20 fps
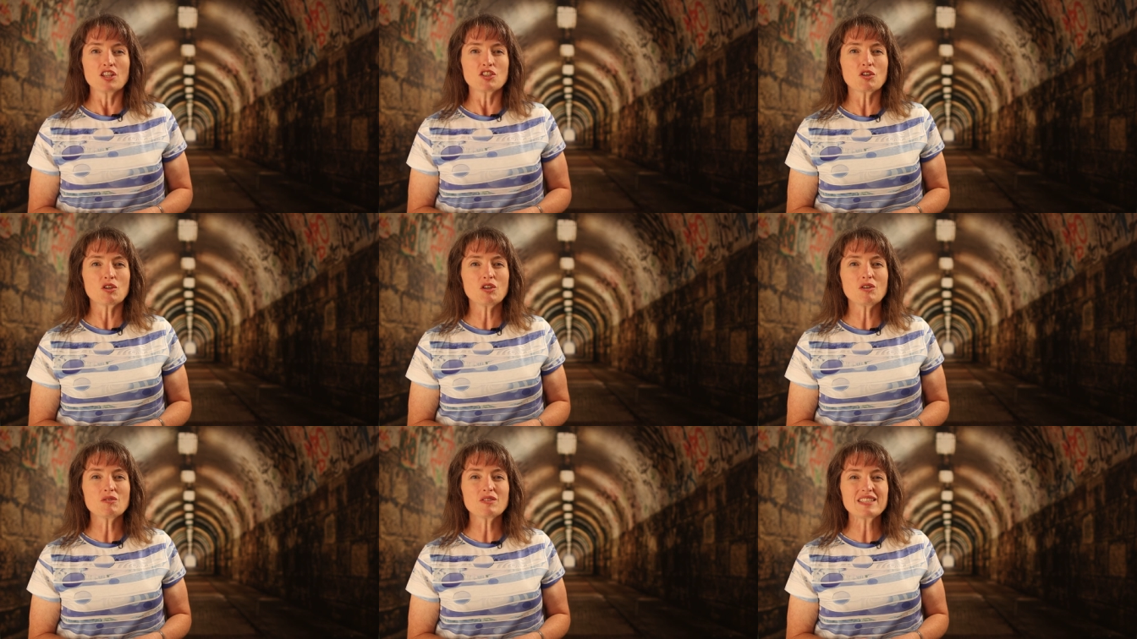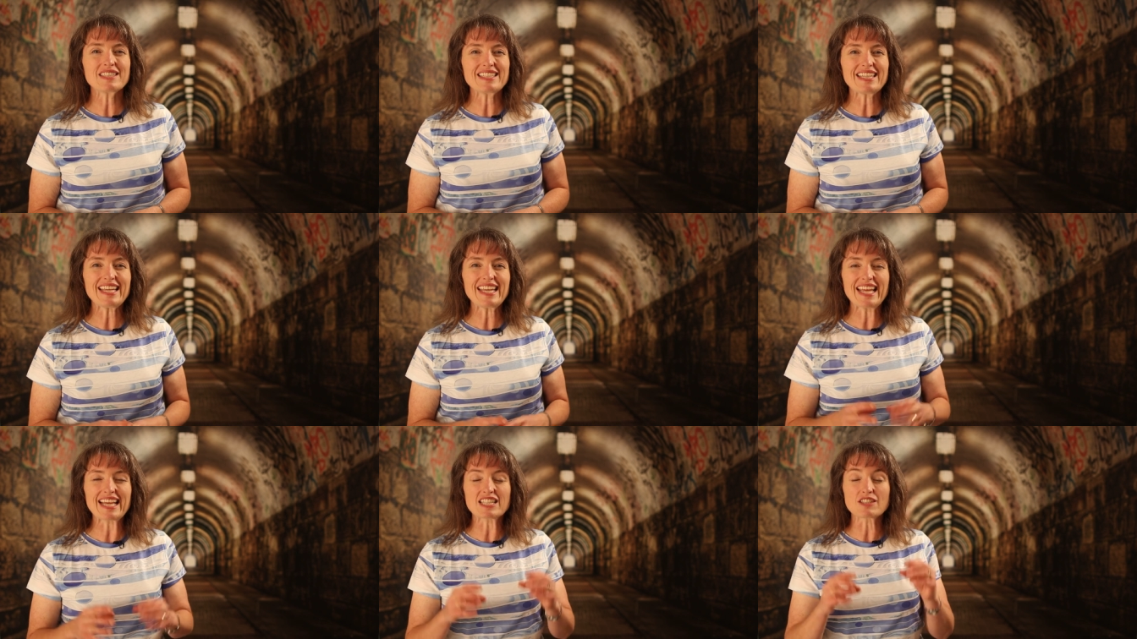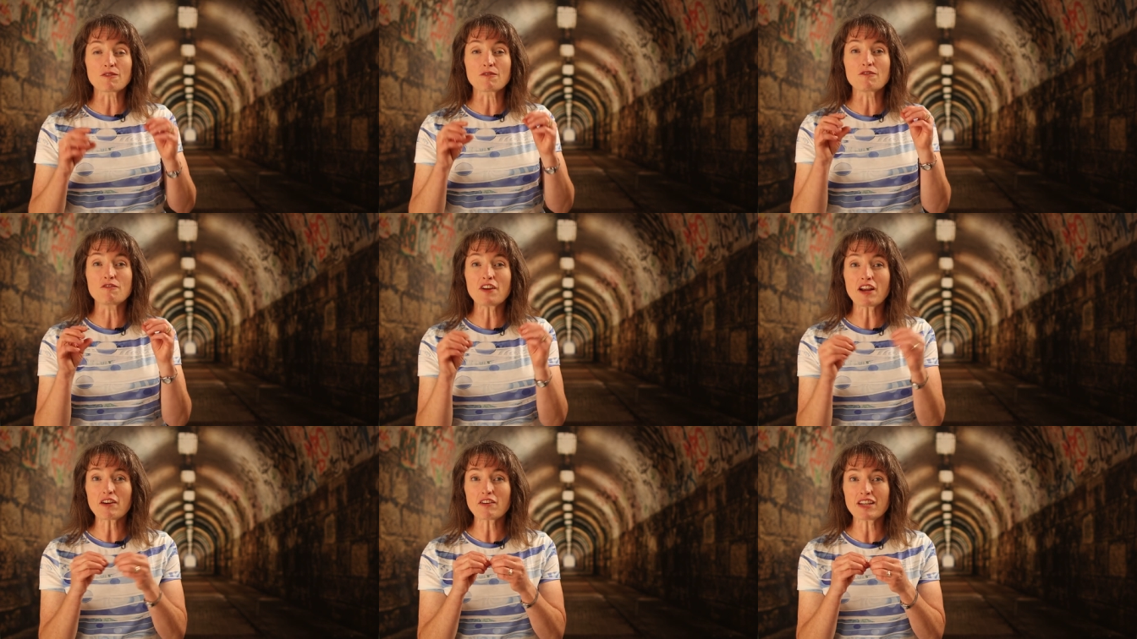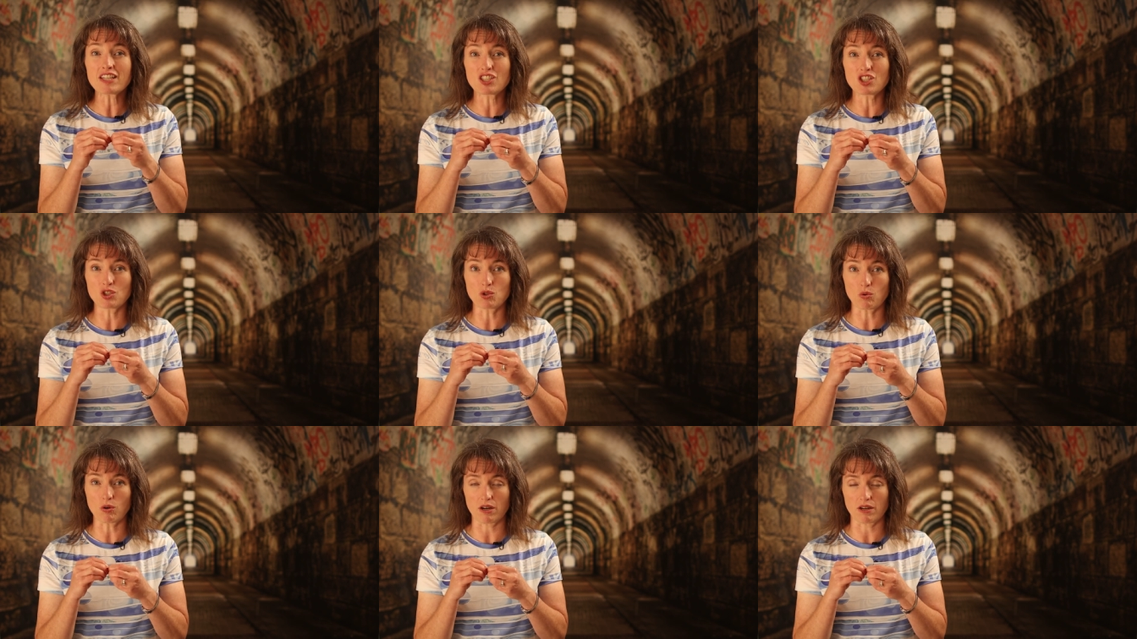So you see, it's very
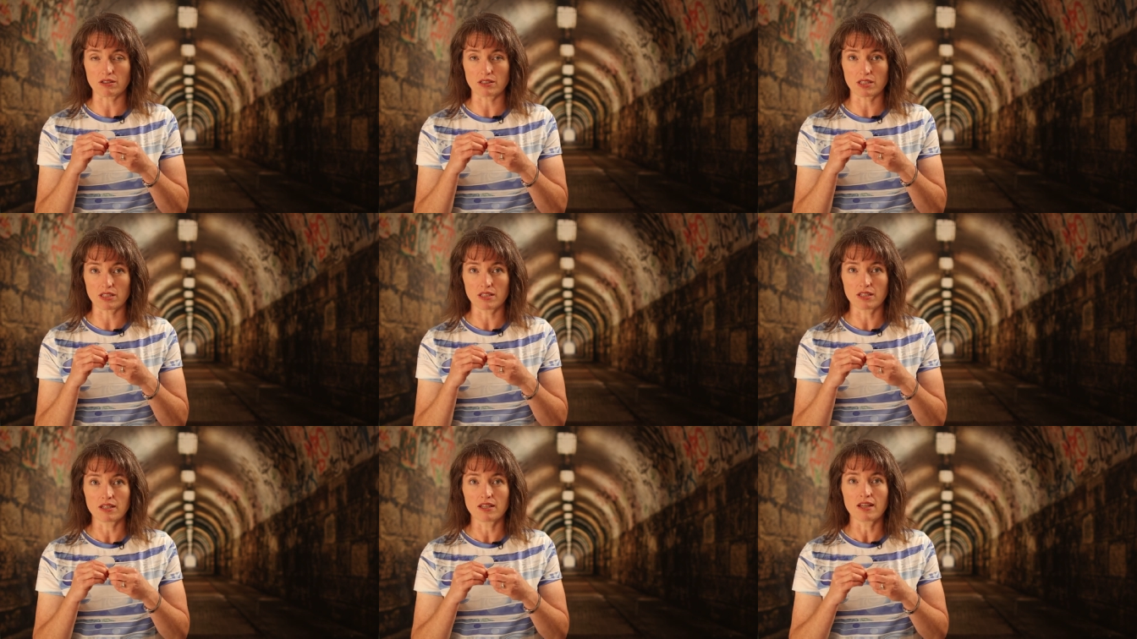short.